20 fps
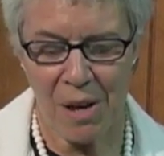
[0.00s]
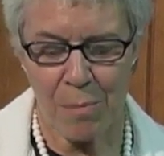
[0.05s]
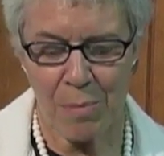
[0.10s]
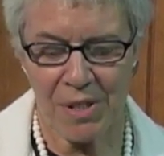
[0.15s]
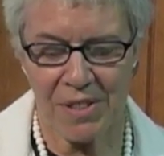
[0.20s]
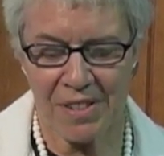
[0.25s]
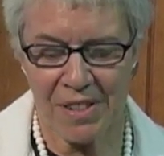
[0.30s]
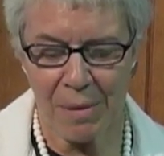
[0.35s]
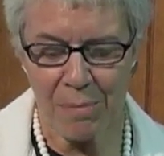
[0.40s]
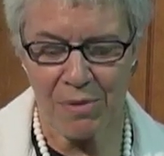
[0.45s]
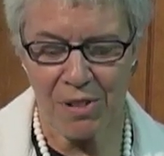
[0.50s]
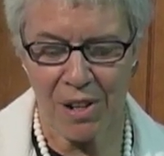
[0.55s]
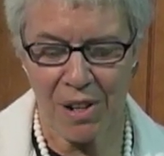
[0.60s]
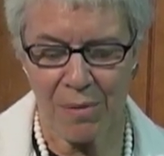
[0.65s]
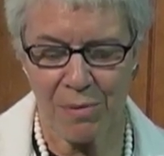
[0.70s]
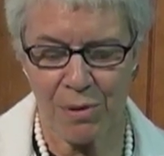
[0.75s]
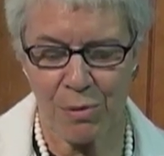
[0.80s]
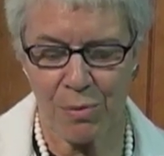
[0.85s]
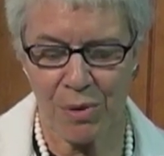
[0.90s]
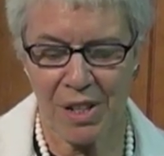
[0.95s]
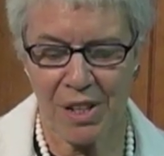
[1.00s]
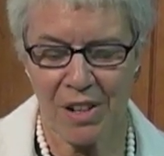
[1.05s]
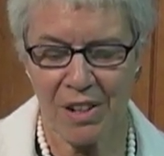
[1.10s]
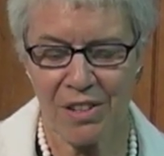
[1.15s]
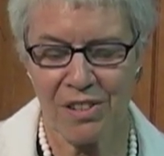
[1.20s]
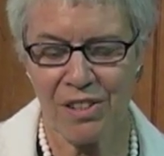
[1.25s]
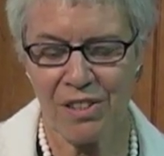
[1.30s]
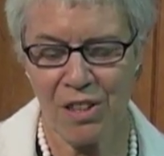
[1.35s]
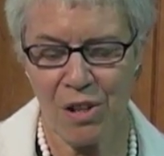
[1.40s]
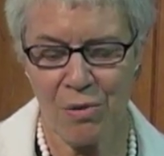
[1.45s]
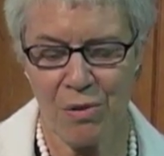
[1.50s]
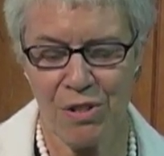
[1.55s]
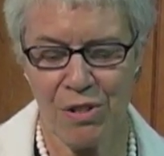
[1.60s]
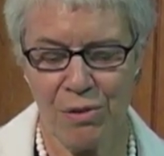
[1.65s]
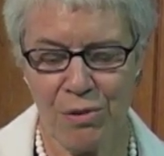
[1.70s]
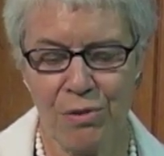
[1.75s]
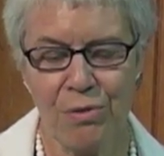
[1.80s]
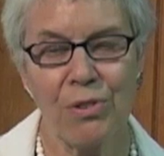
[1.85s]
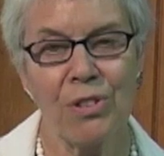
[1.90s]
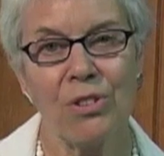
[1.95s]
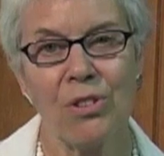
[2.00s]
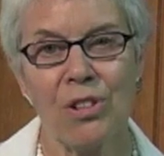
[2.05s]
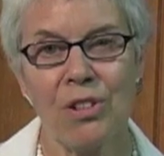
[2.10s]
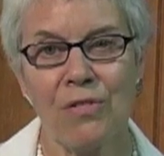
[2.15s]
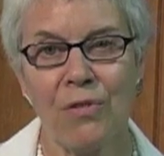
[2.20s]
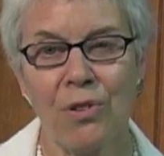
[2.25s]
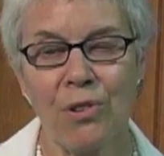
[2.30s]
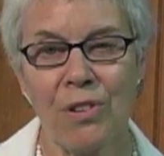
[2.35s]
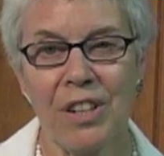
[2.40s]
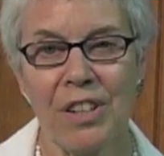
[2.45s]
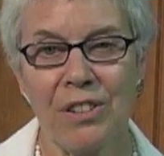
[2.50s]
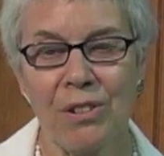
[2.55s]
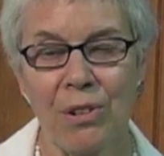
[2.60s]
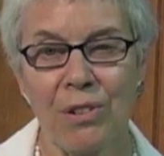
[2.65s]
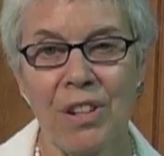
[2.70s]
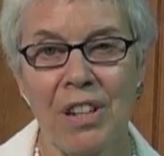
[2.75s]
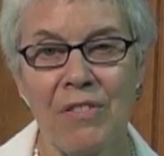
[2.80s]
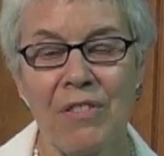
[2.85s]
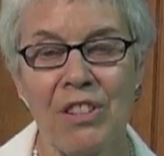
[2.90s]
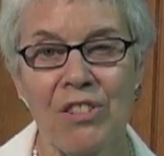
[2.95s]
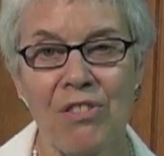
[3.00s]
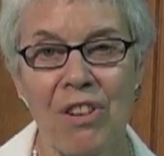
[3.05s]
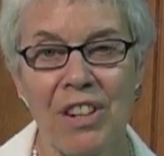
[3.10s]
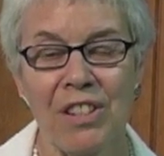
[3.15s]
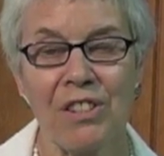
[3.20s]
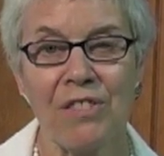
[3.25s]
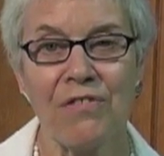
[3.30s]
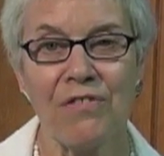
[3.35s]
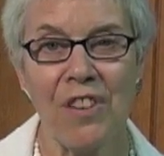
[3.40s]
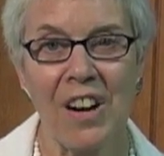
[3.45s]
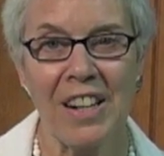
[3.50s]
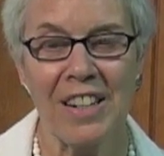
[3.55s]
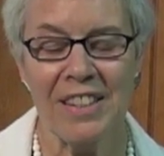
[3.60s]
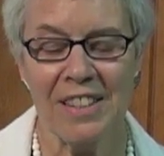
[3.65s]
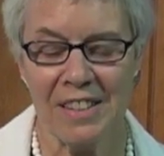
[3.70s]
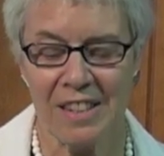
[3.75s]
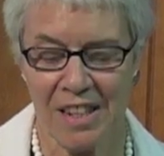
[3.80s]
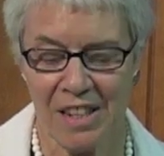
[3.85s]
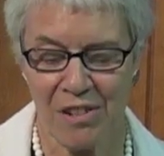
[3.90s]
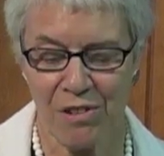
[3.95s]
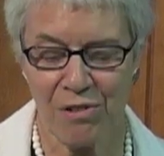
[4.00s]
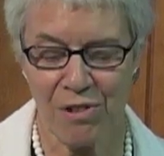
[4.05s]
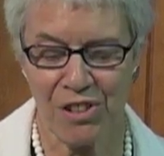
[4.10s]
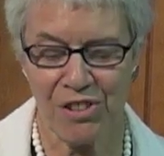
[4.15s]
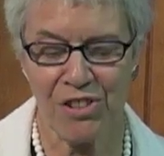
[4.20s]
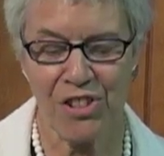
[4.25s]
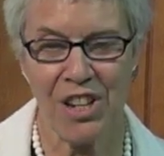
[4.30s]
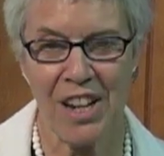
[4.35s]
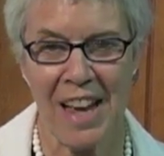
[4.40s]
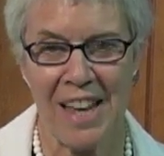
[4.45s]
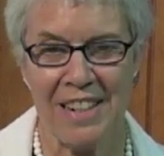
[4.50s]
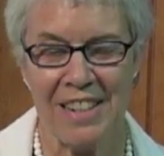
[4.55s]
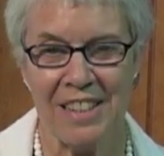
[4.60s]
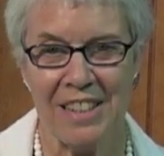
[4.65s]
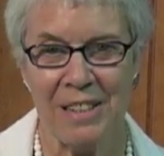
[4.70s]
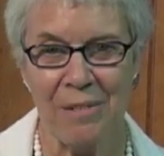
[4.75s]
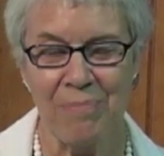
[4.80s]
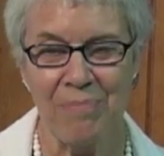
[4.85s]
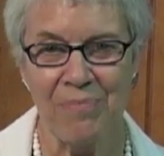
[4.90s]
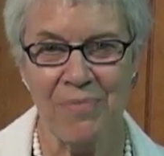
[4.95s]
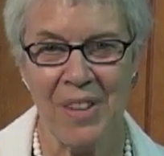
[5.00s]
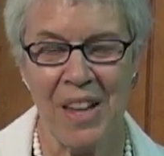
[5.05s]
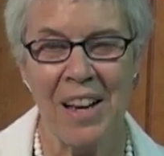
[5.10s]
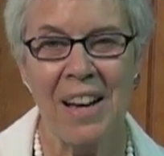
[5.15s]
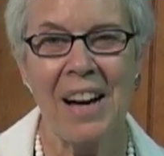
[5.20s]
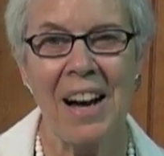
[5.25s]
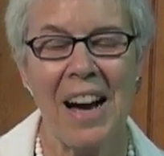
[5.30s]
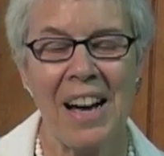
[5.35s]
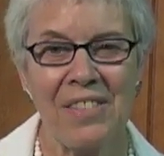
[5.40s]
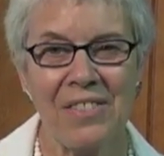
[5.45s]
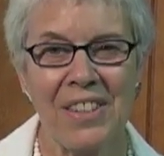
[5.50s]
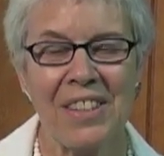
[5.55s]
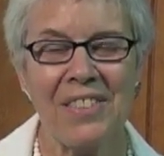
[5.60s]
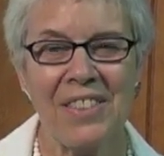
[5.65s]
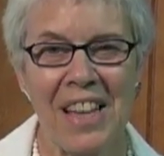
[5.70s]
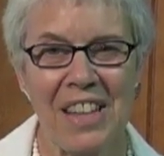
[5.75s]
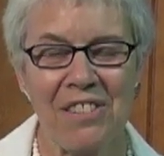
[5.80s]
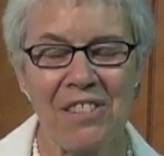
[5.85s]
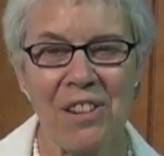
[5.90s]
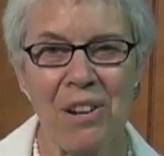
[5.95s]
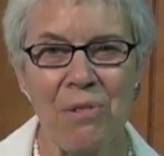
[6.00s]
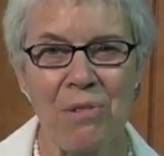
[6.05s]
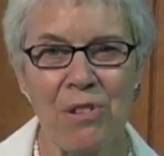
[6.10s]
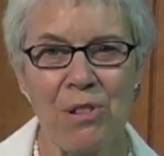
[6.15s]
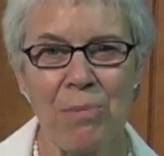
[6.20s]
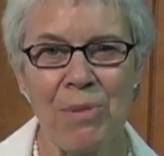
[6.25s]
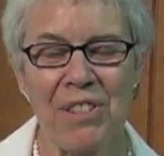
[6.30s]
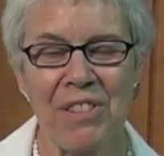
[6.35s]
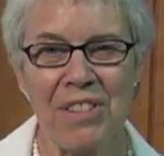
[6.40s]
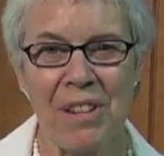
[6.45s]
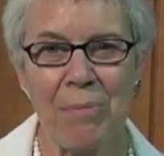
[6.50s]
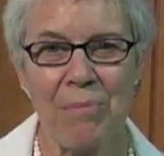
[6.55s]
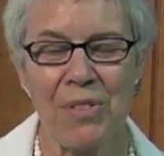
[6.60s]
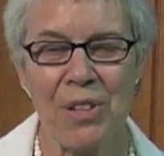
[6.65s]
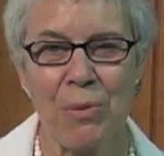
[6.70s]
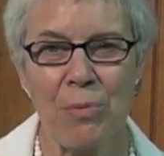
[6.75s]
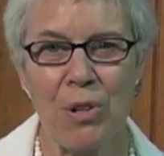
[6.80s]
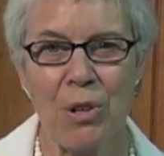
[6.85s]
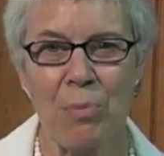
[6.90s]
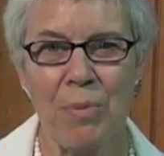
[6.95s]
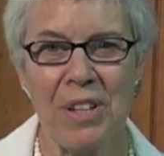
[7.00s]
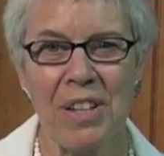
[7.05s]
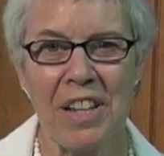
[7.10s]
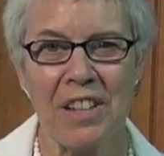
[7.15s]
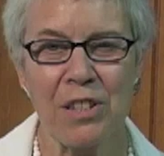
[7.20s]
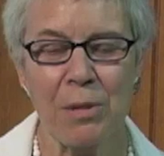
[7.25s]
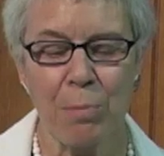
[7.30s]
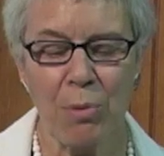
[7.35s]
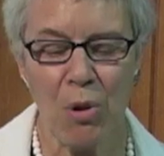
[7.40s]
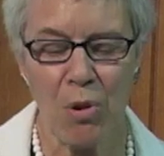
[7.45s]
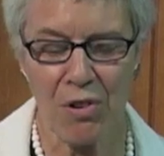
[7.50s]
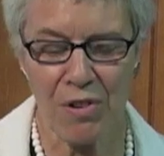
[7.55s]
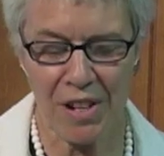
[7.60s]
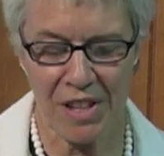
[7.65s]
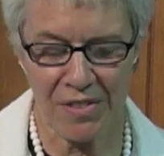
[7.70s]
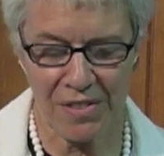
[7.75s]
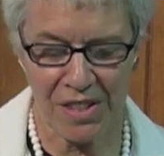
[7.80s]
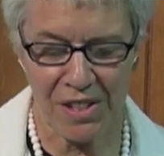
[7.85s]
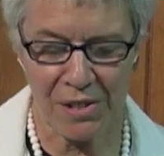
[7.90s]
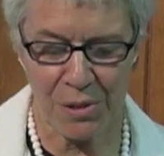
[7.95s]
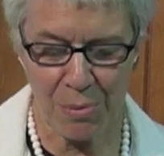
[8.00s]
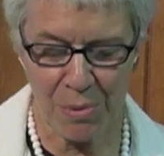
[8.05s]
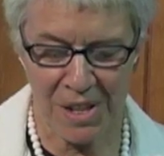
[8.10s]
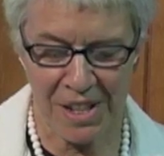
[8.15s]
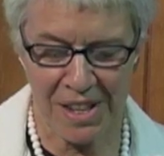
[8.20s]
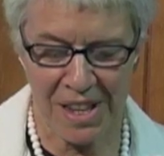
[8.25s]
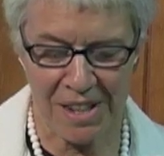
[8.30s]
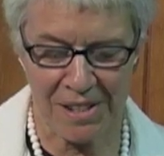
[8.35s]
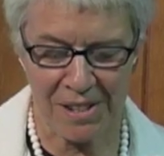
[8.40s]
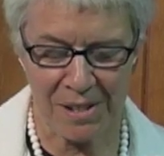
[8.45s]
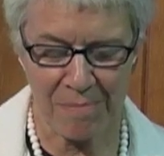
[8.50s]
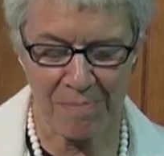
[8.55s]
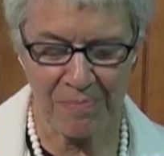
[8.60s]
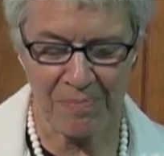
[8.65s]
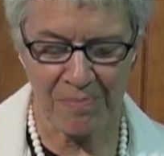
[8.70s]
But sometimes we are slow to look for it or even try to find it in Christianity. I think that's going to be something we'll be exploring this weekend.